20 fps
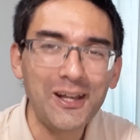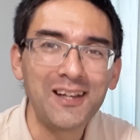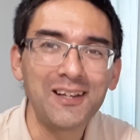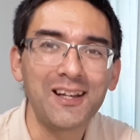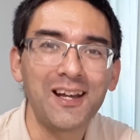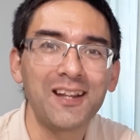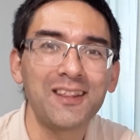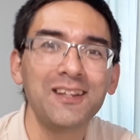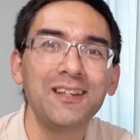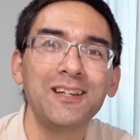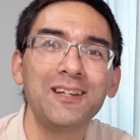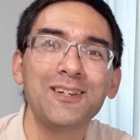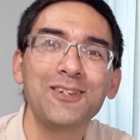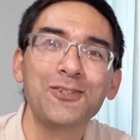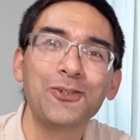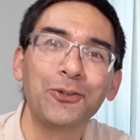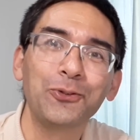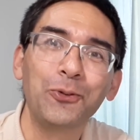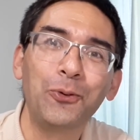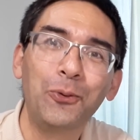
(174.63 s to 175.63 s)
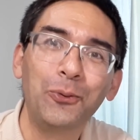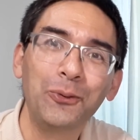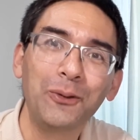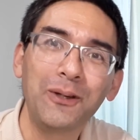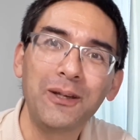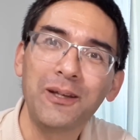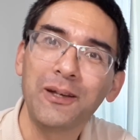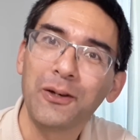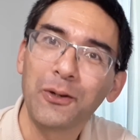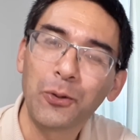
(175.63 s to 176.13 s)
and I think it is not
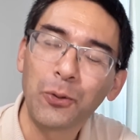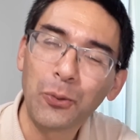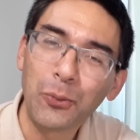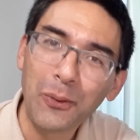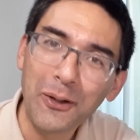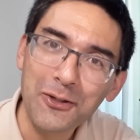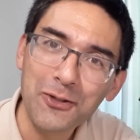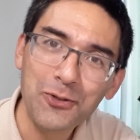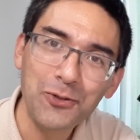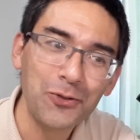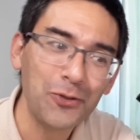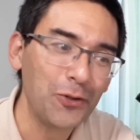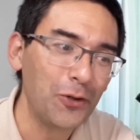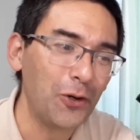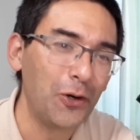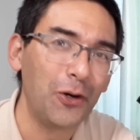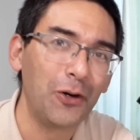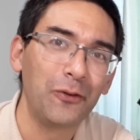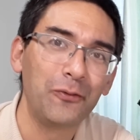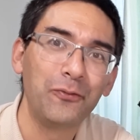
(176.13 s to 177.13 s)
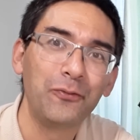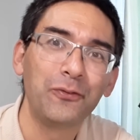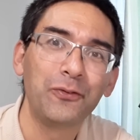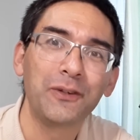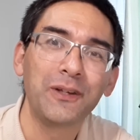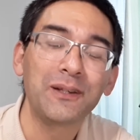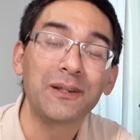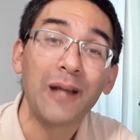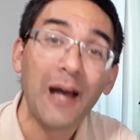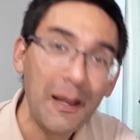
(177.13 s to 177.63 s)
only a question of
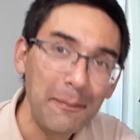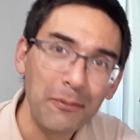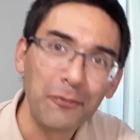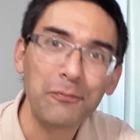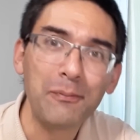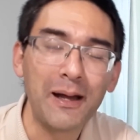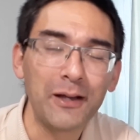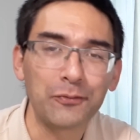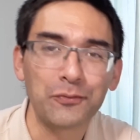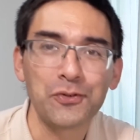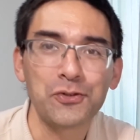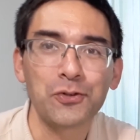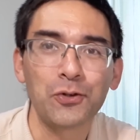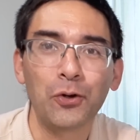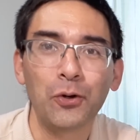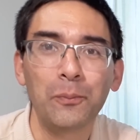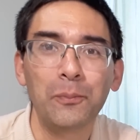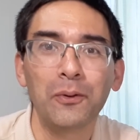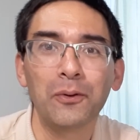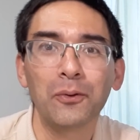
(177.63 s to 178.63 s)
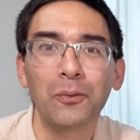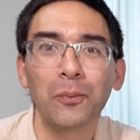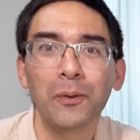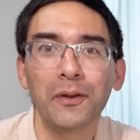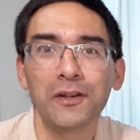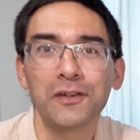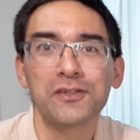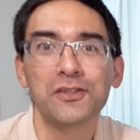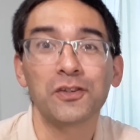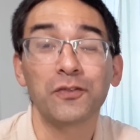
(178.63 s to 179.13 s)
the type of microscope or
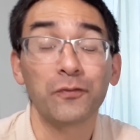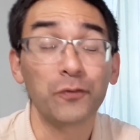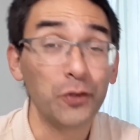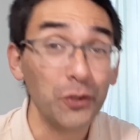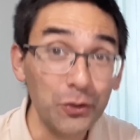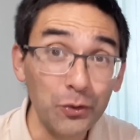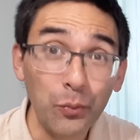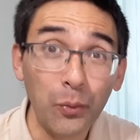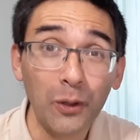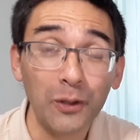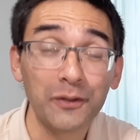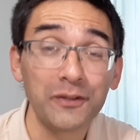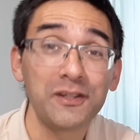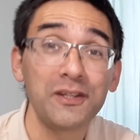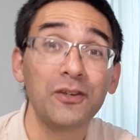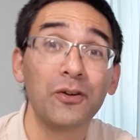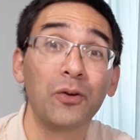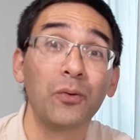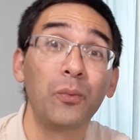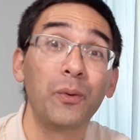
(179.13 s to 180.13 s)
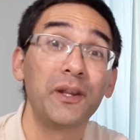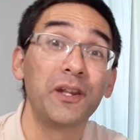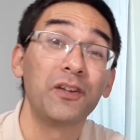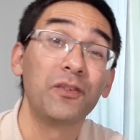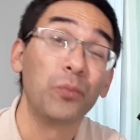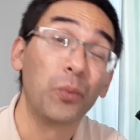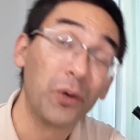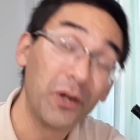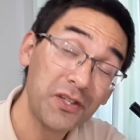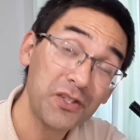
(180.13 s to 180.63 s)
whether it's good quality or whether
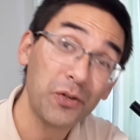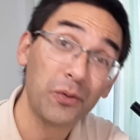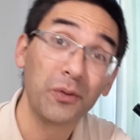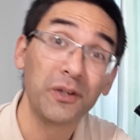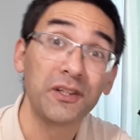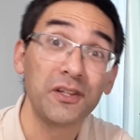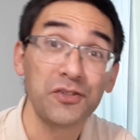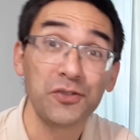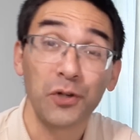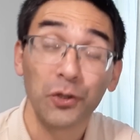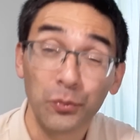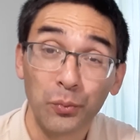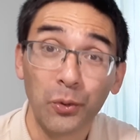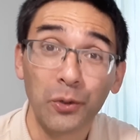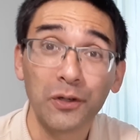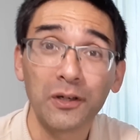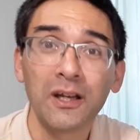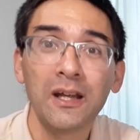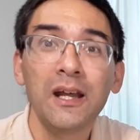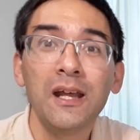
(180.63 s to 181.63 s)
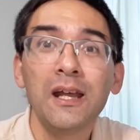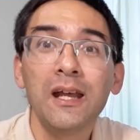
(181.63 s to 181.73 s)
it works or it does not work.